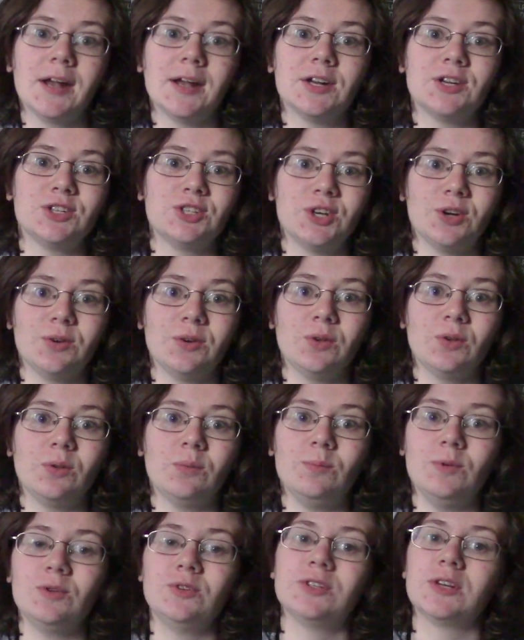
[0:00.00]
and to show you
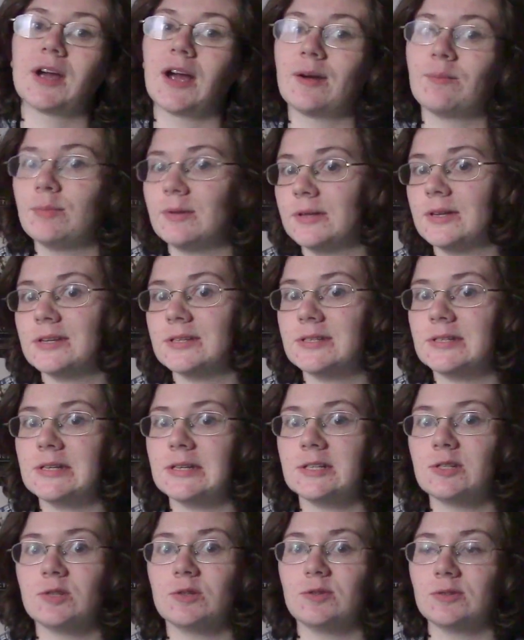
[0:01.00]
the music I've been
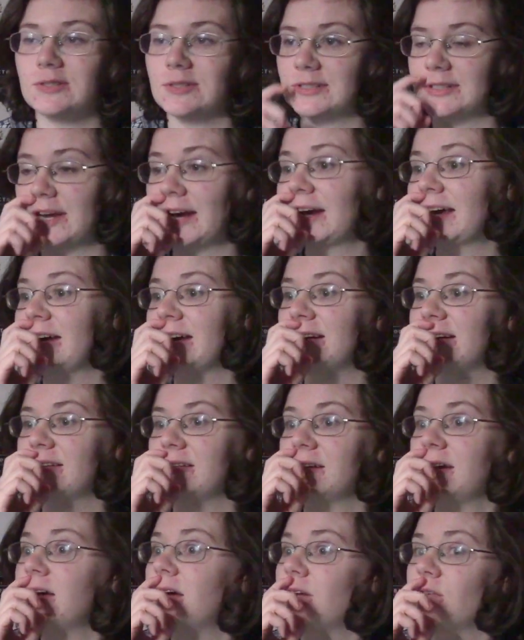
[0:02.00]
listening to since I
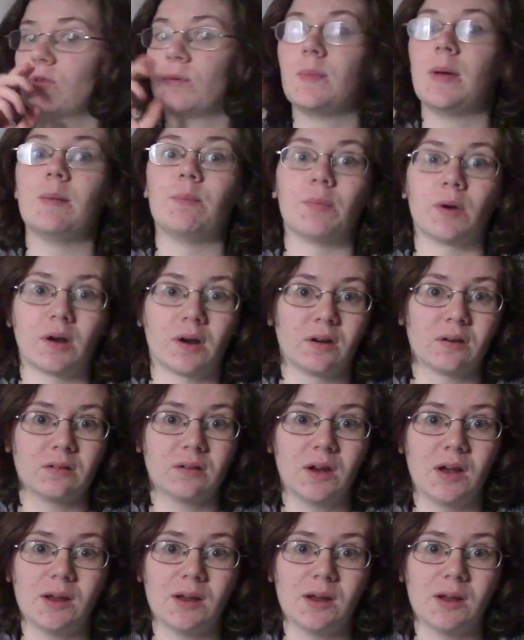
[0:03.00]
can remember.